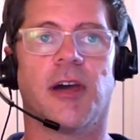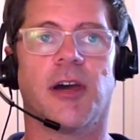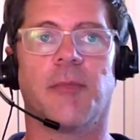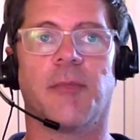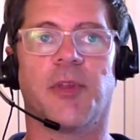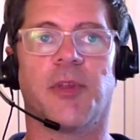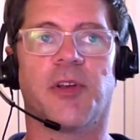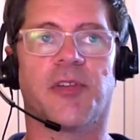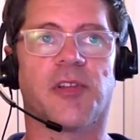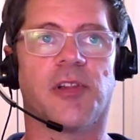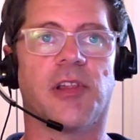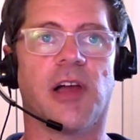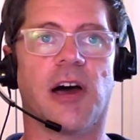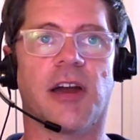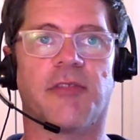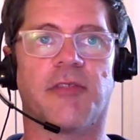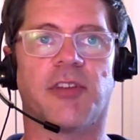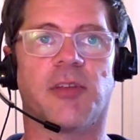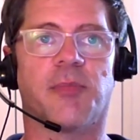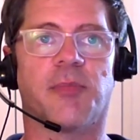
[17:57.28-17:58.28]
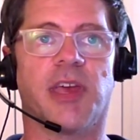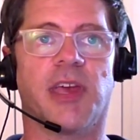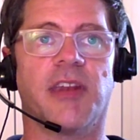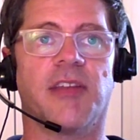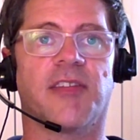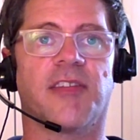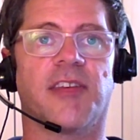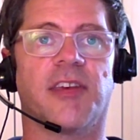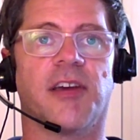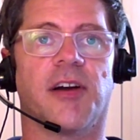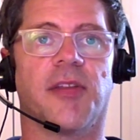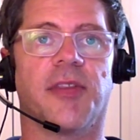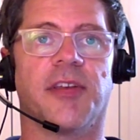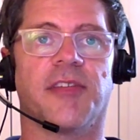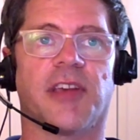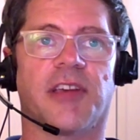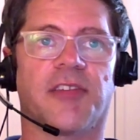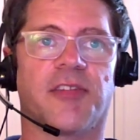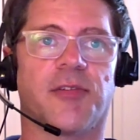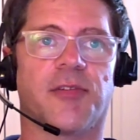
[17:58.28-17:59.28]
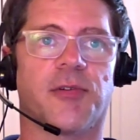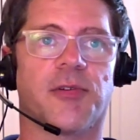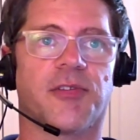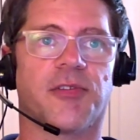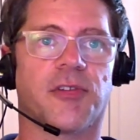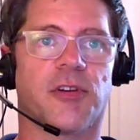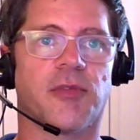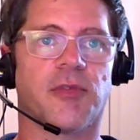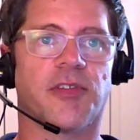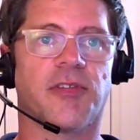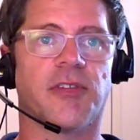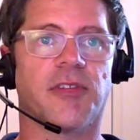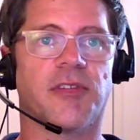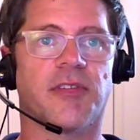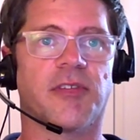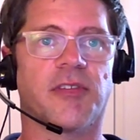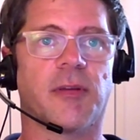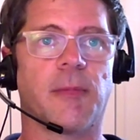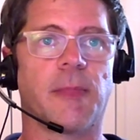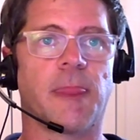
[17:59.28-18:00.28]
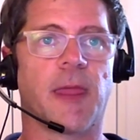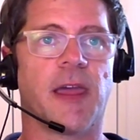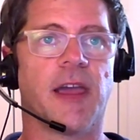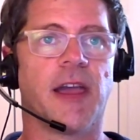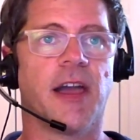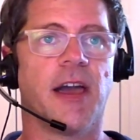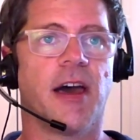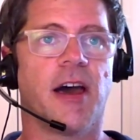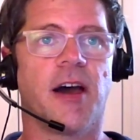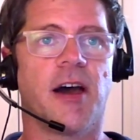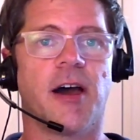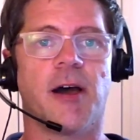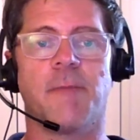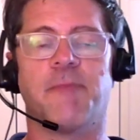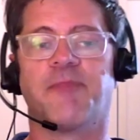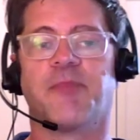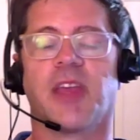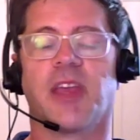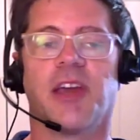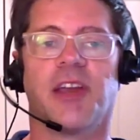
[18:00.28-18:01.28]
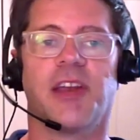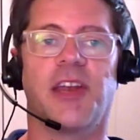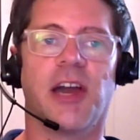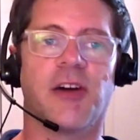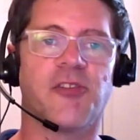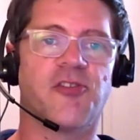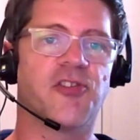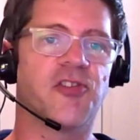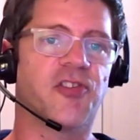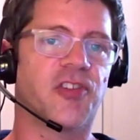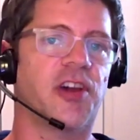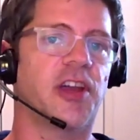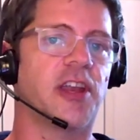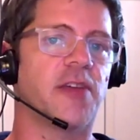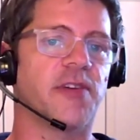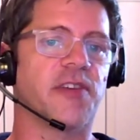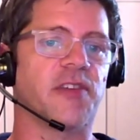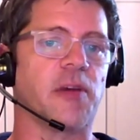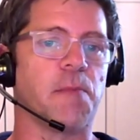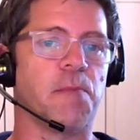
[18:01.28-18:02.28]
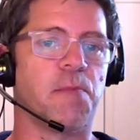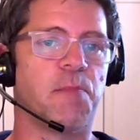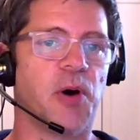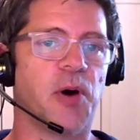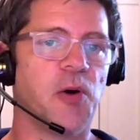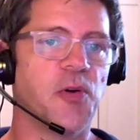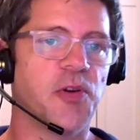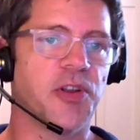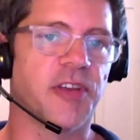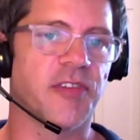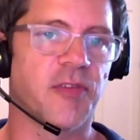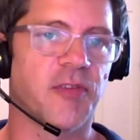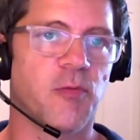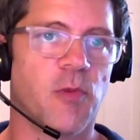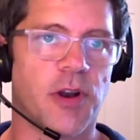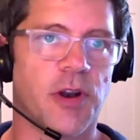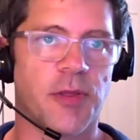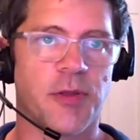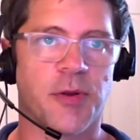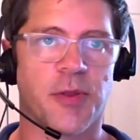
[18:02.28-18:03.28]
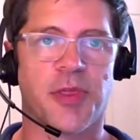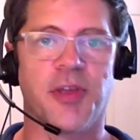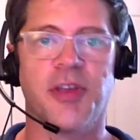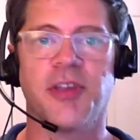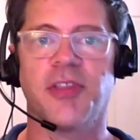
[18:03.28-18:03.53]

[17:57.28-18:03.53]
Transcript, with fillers: Um, there's a lot of dependency on these external services. Um, now, just kind of as a bonus, one other